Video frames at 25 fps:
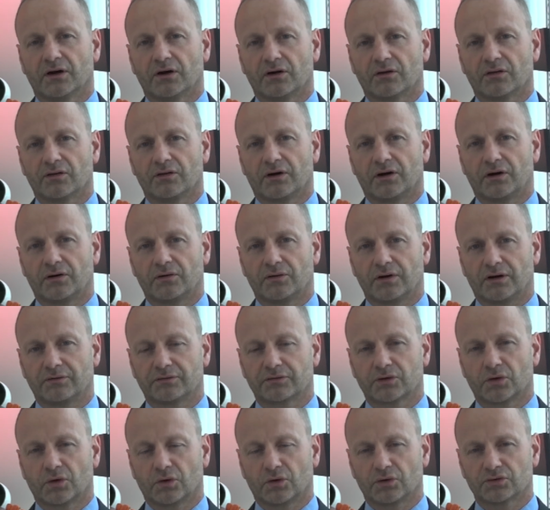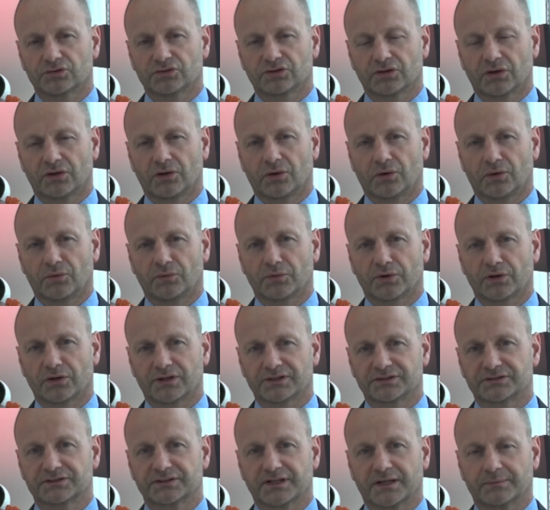although of course the whole
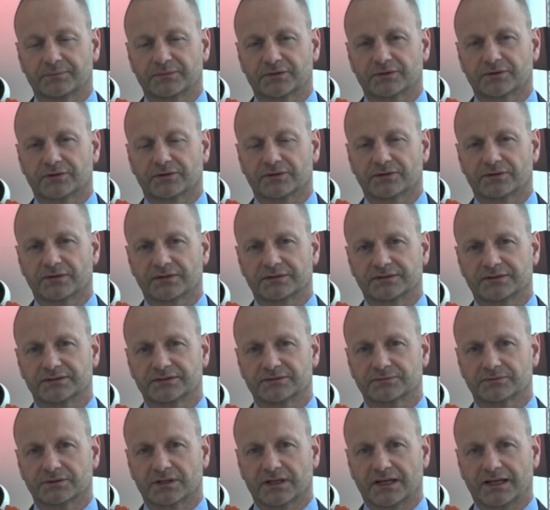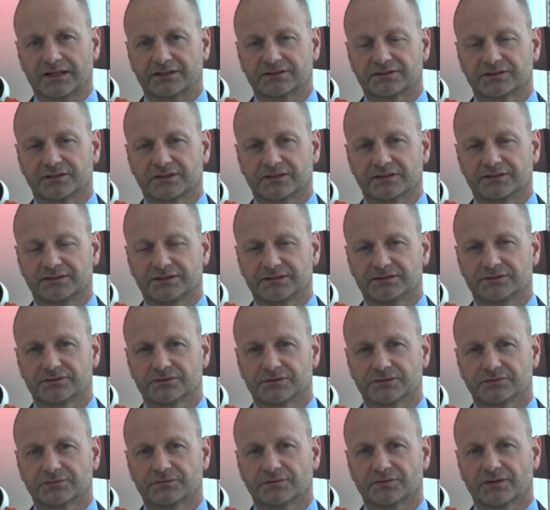world is skeptical that this will actually lead
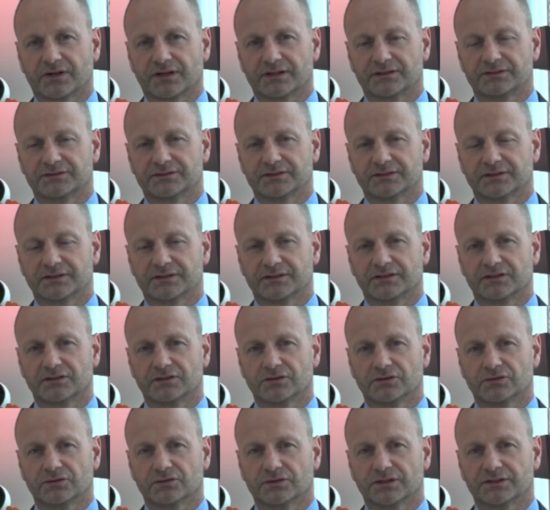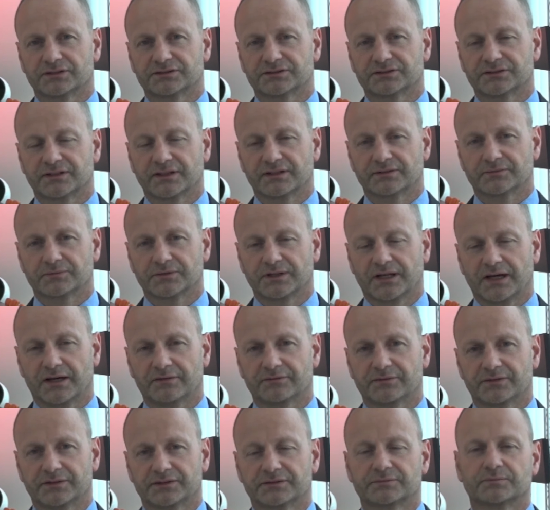to inflation in the US, that we
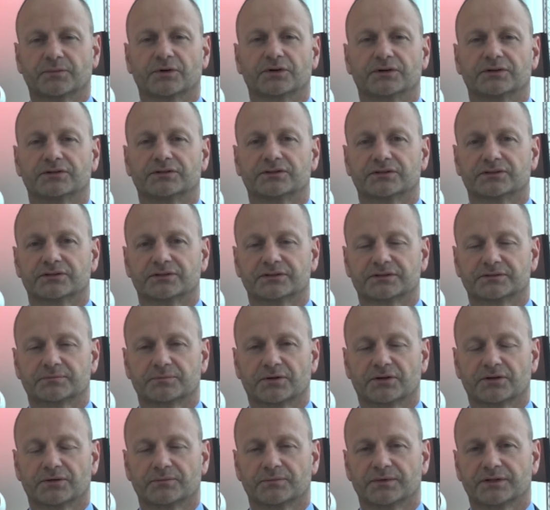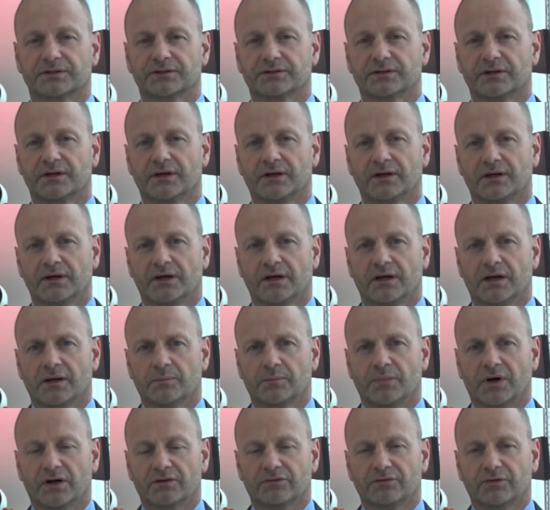have this monetary experiment.
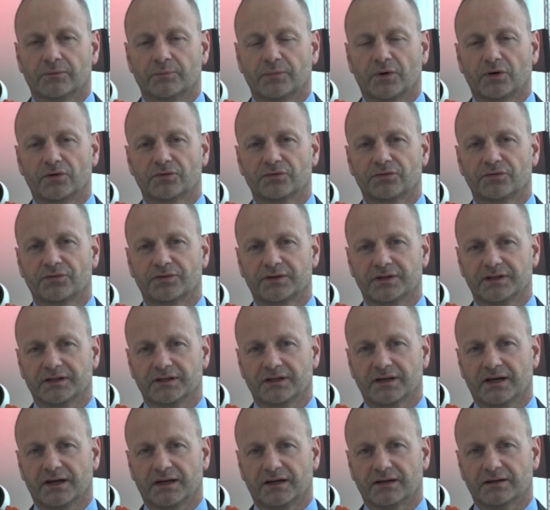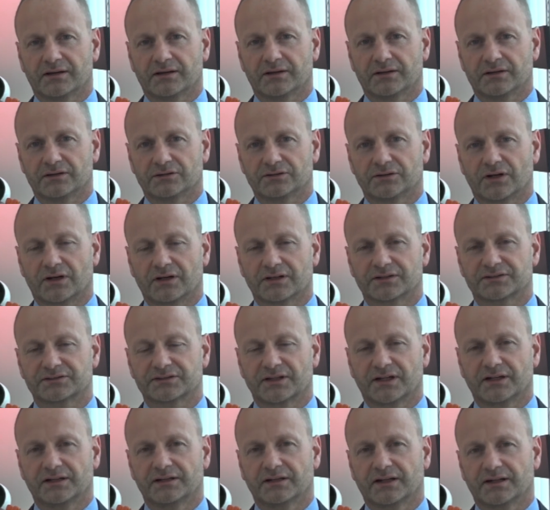But for both the dollar
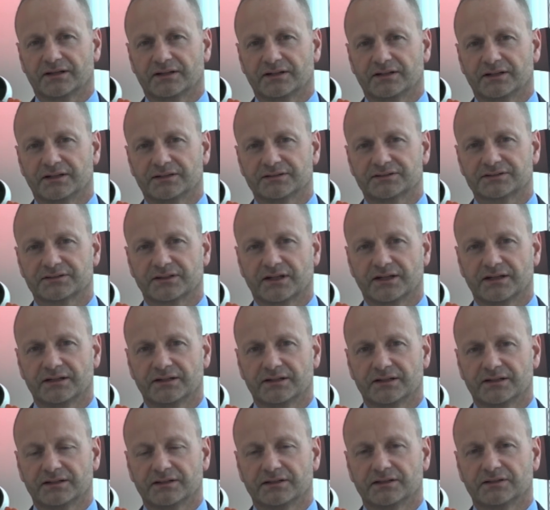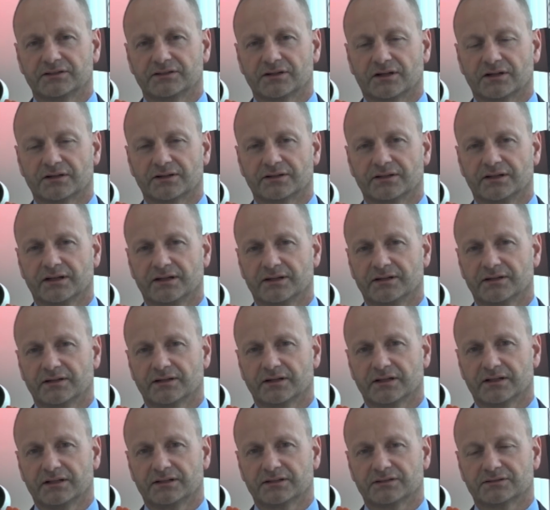side and the yen side, in the dollar yen,
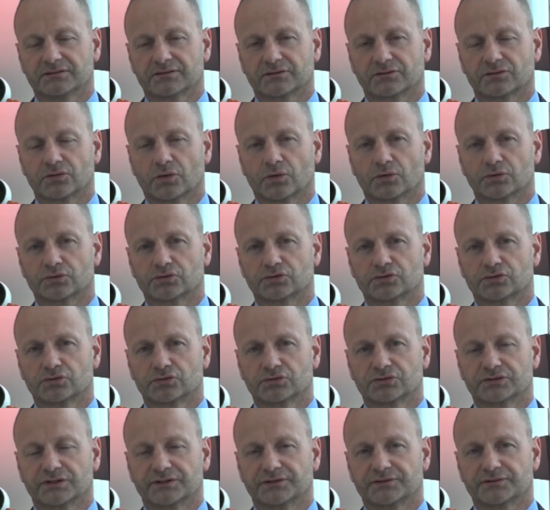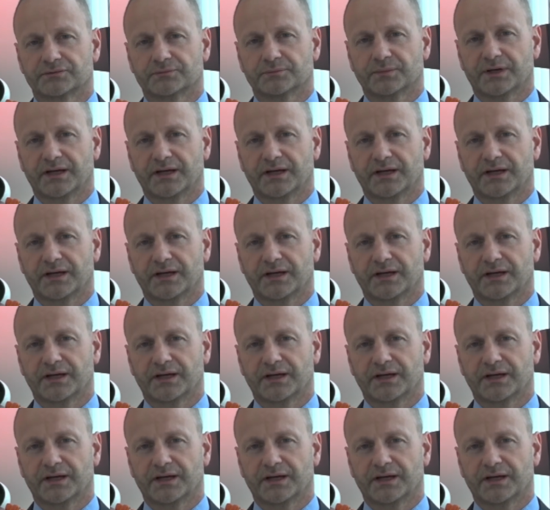it is of course two central